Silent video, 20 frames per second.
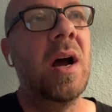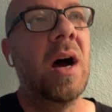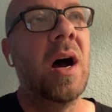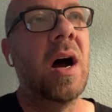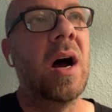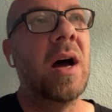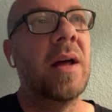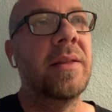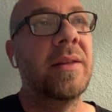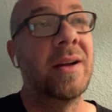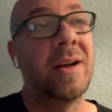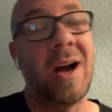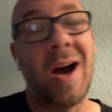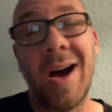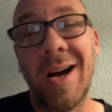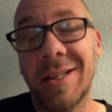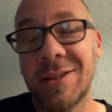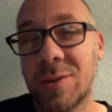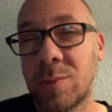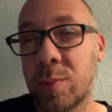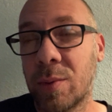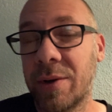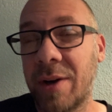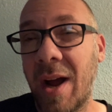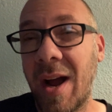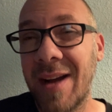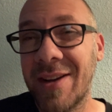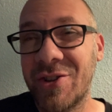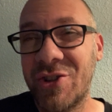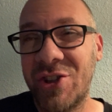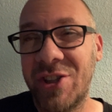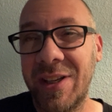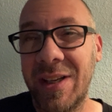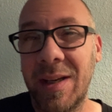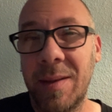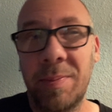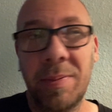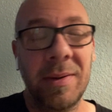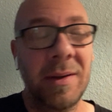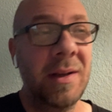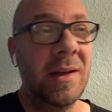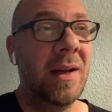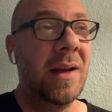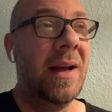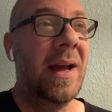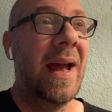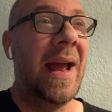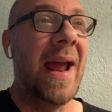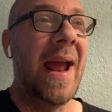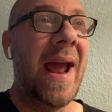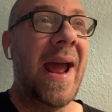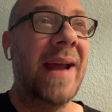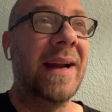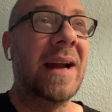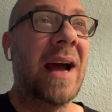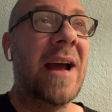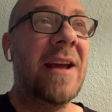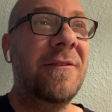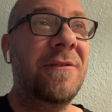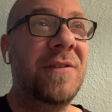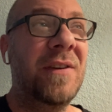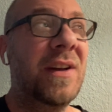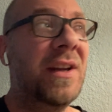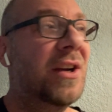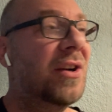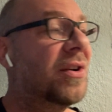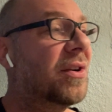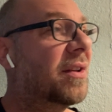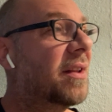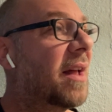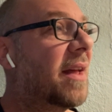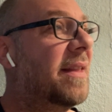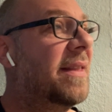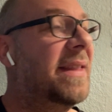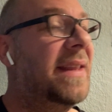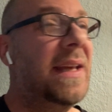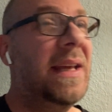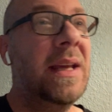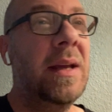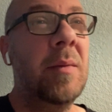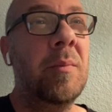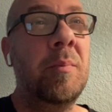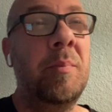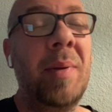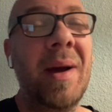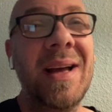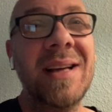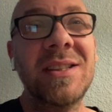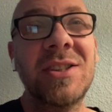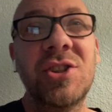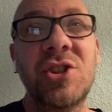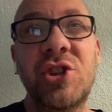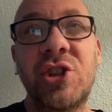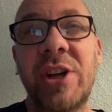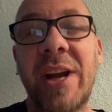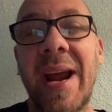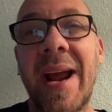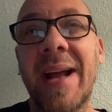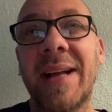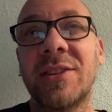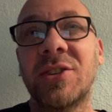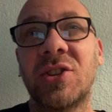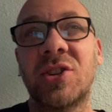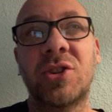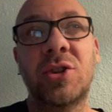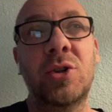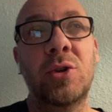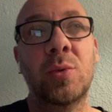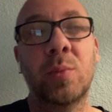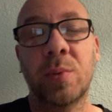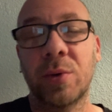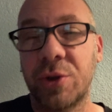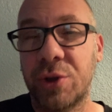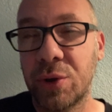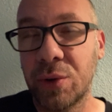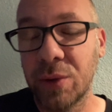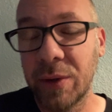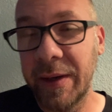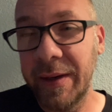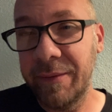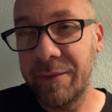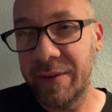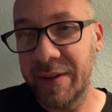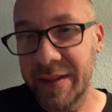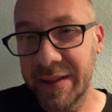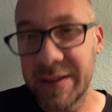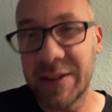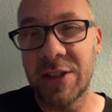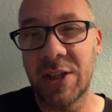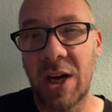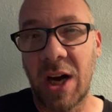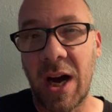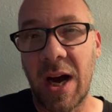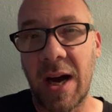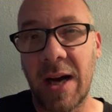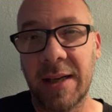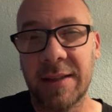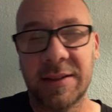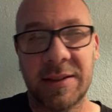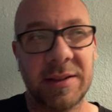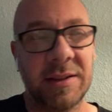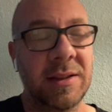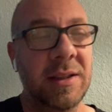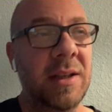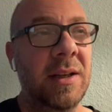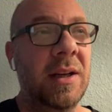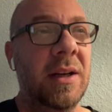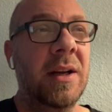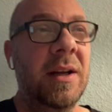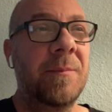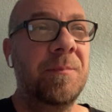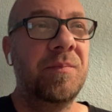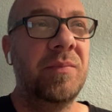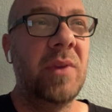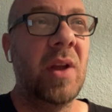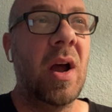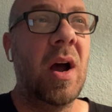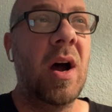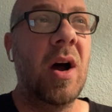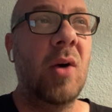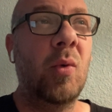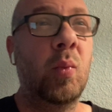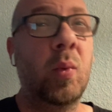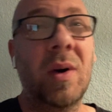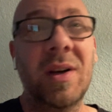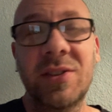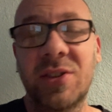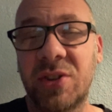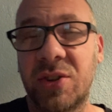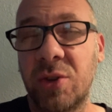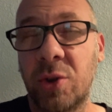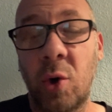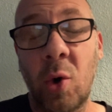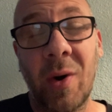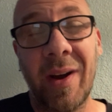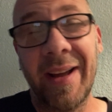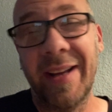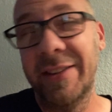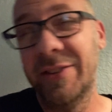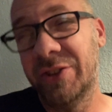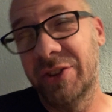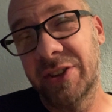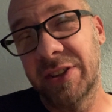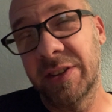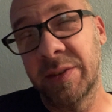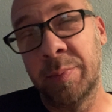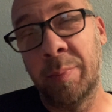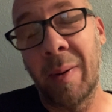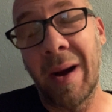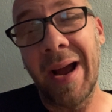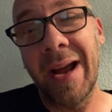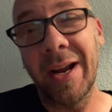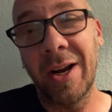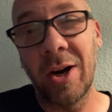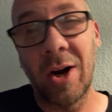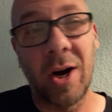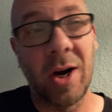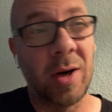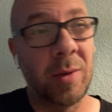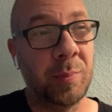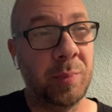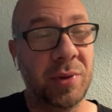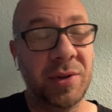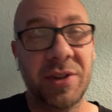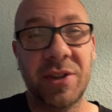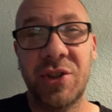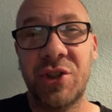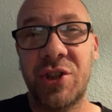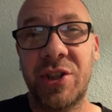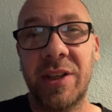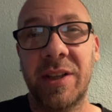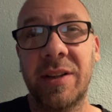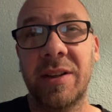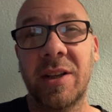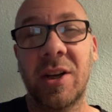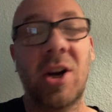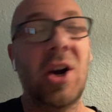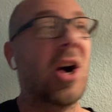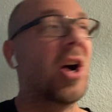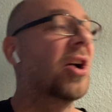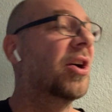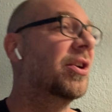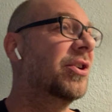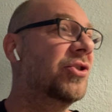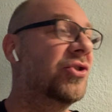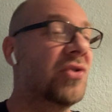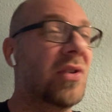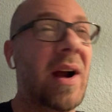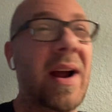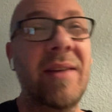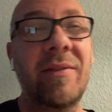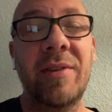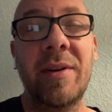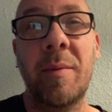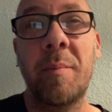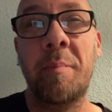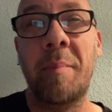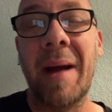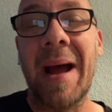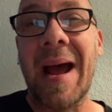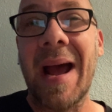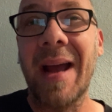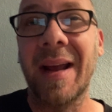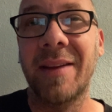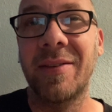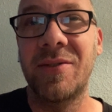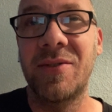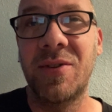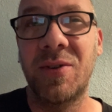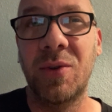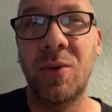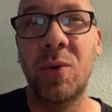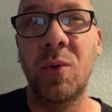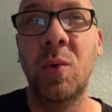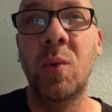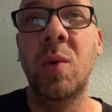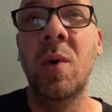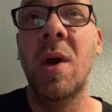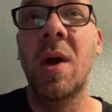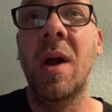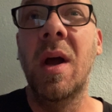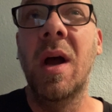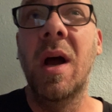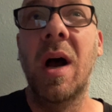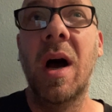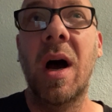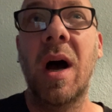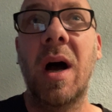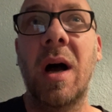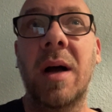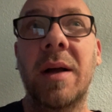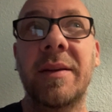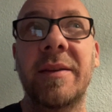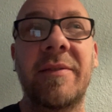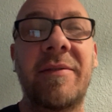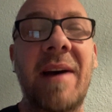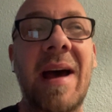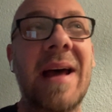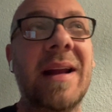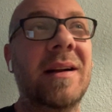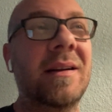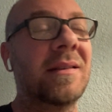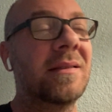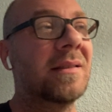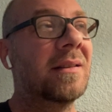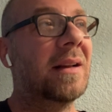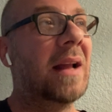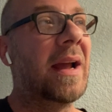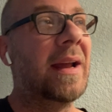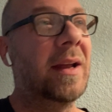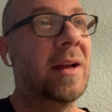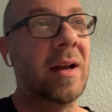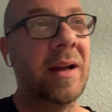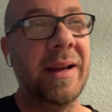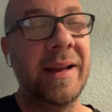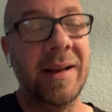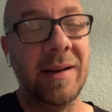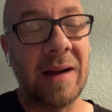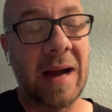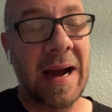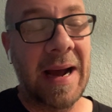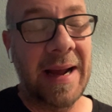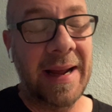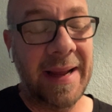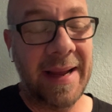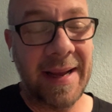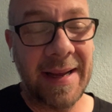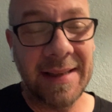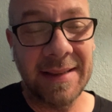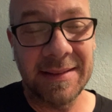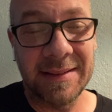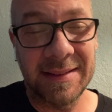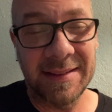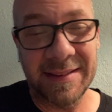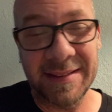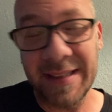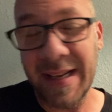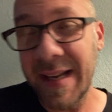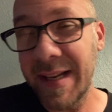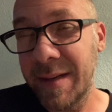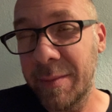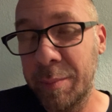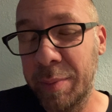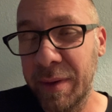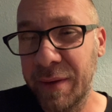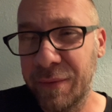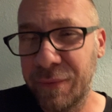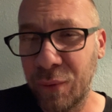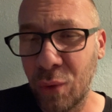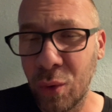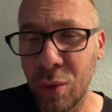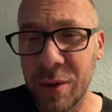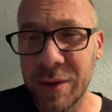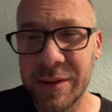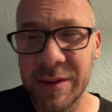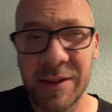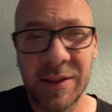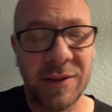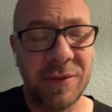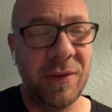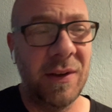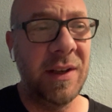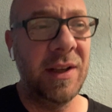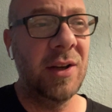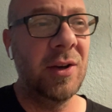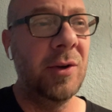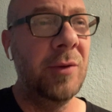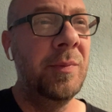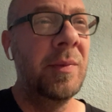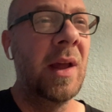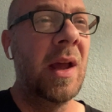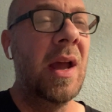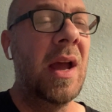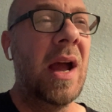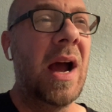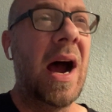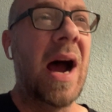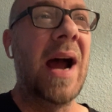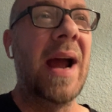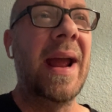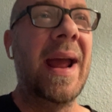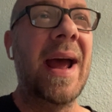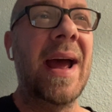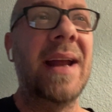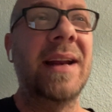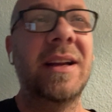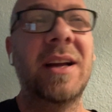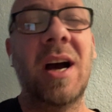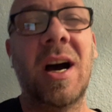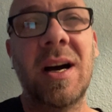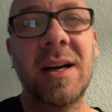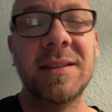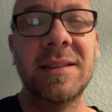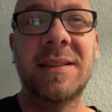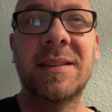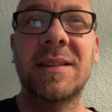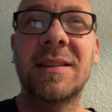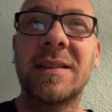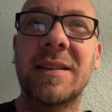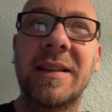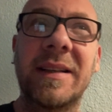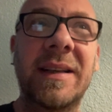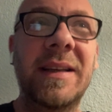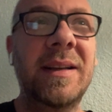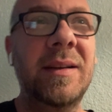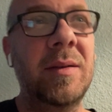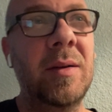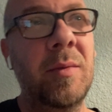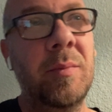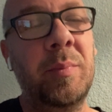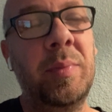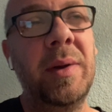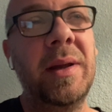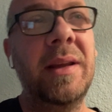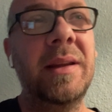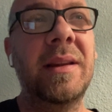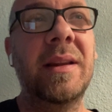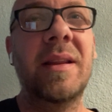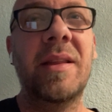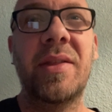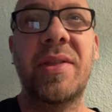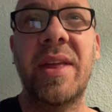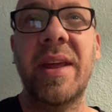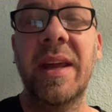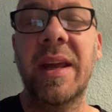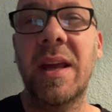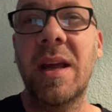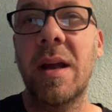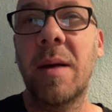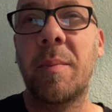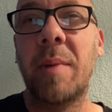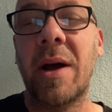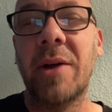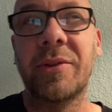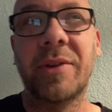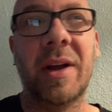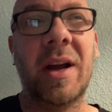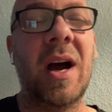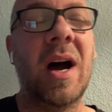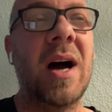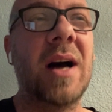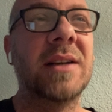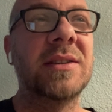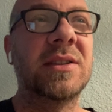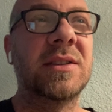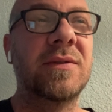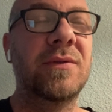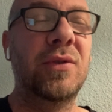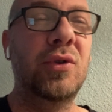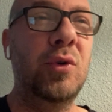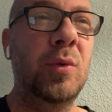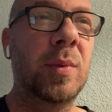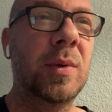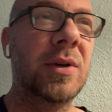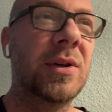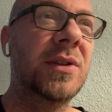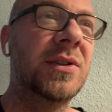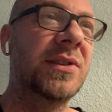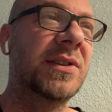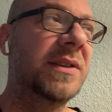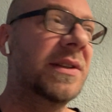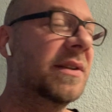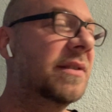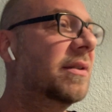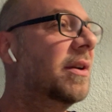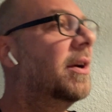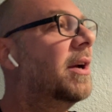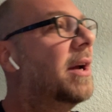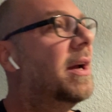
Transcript: The costs were not cheap, and I figured the best chance to retrieve this cost was to go ahead and just buy a car, put the shit in the car, and drive it back to Nevada. Like I had said before in this video, I had constantly been thinking about the cost of Ubers and